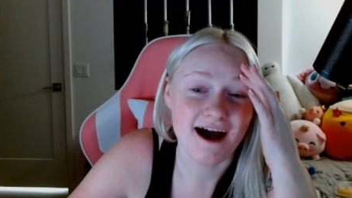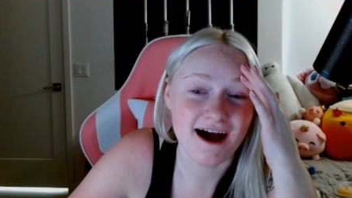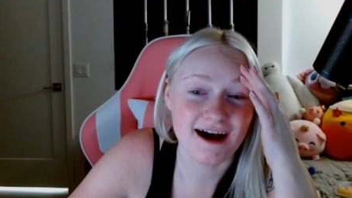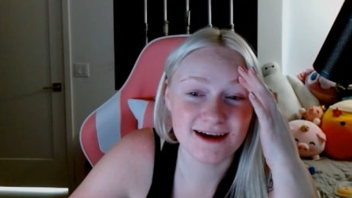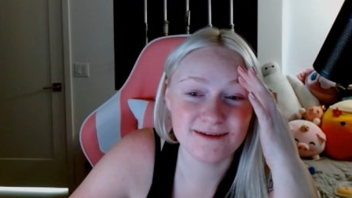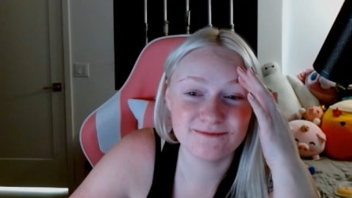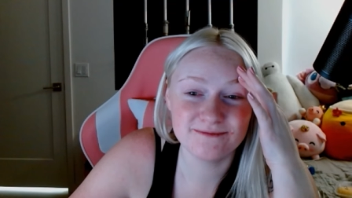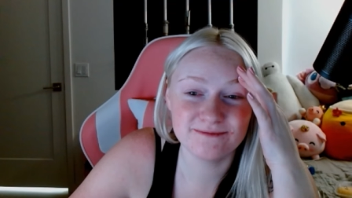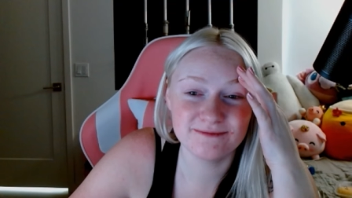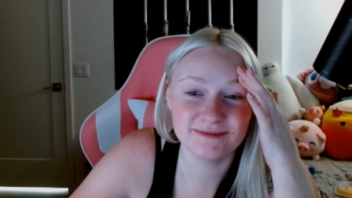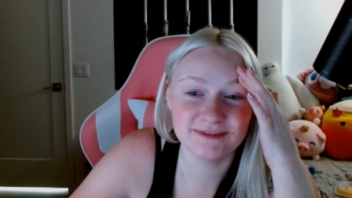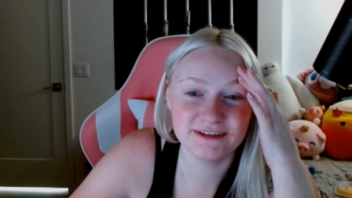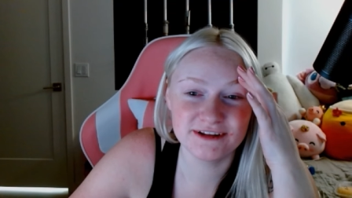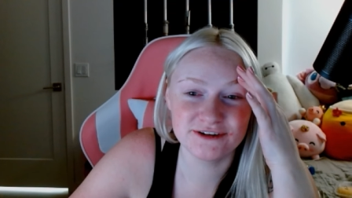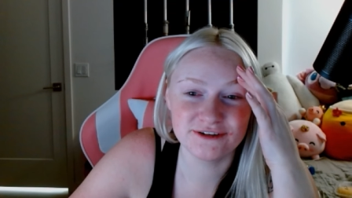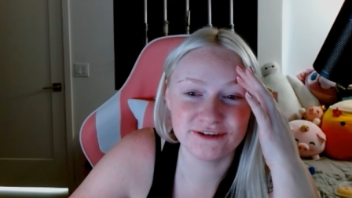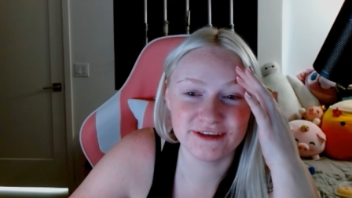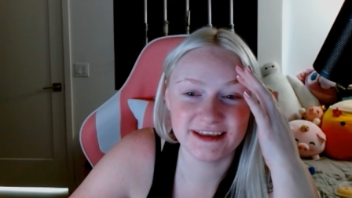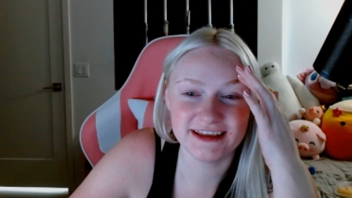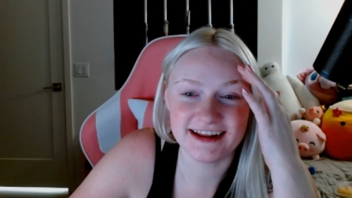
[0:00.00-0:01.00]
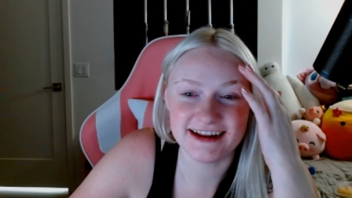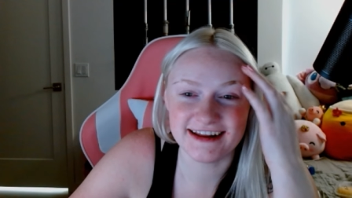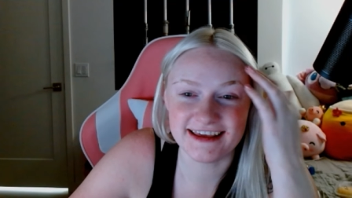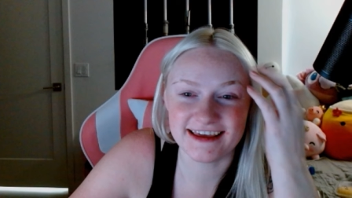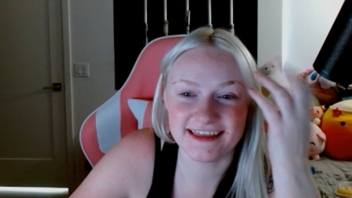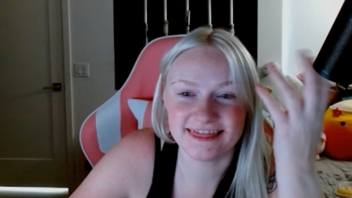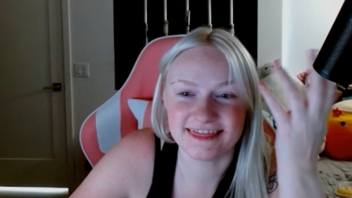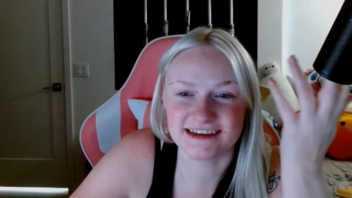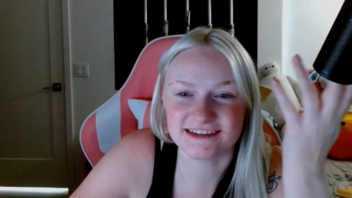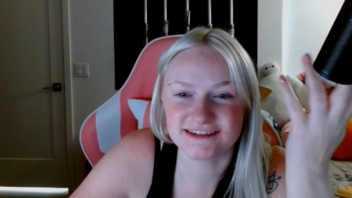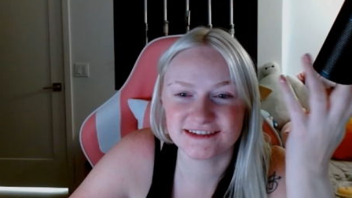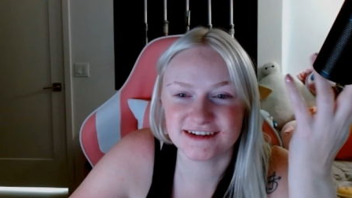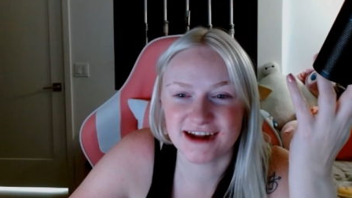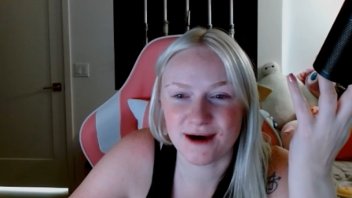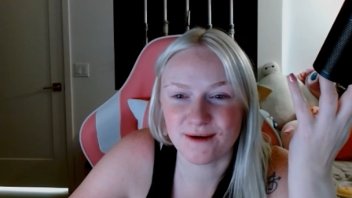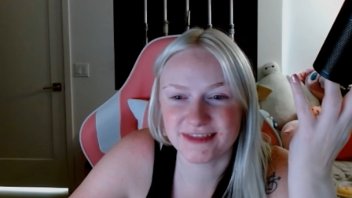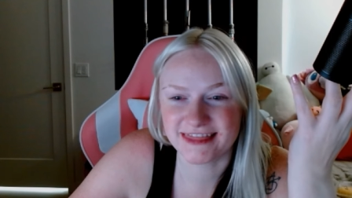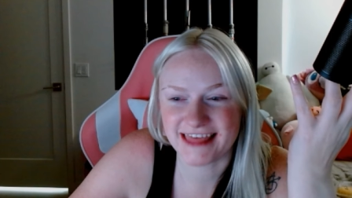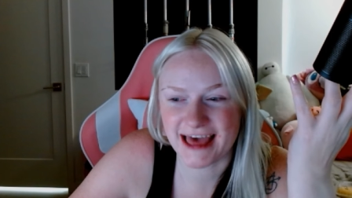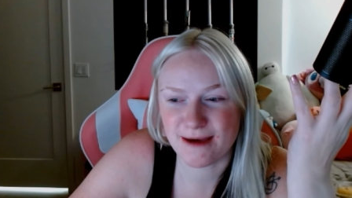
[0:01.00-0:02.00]
I'm literally an idiot. That's not
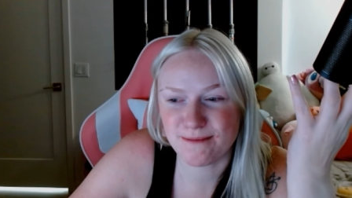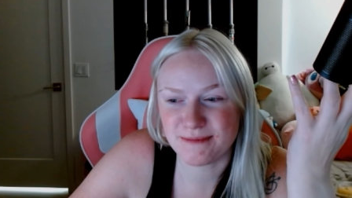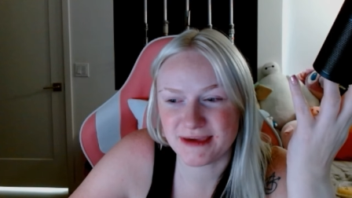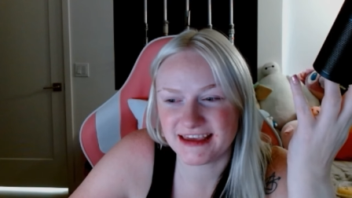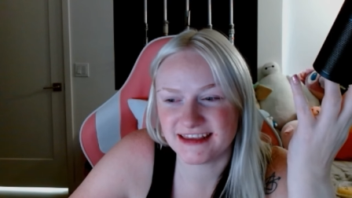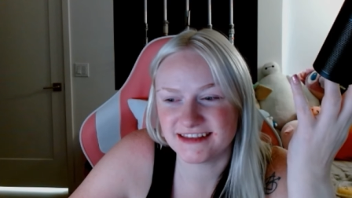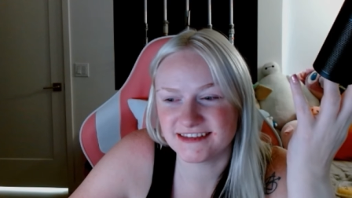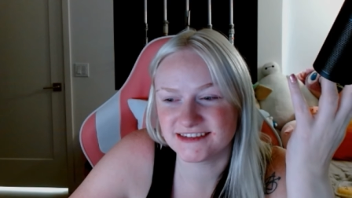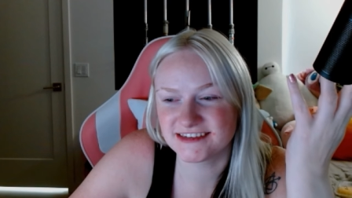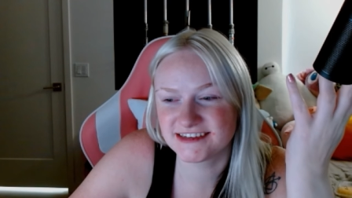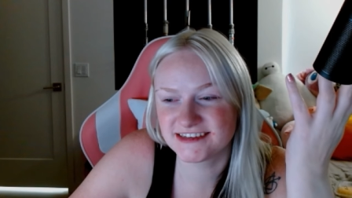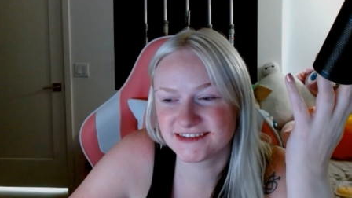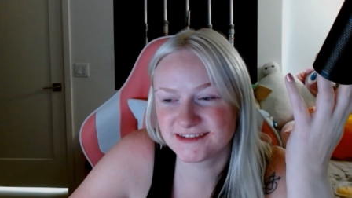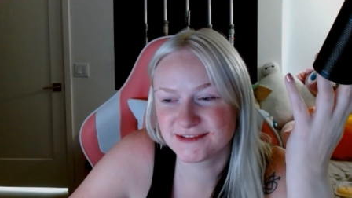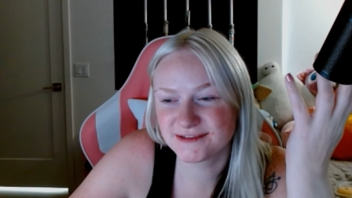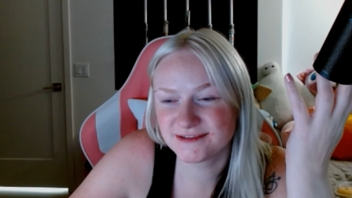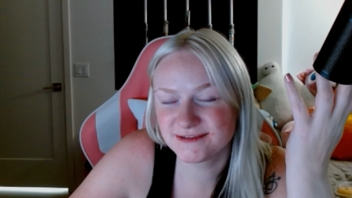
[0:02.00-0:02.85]
what that means.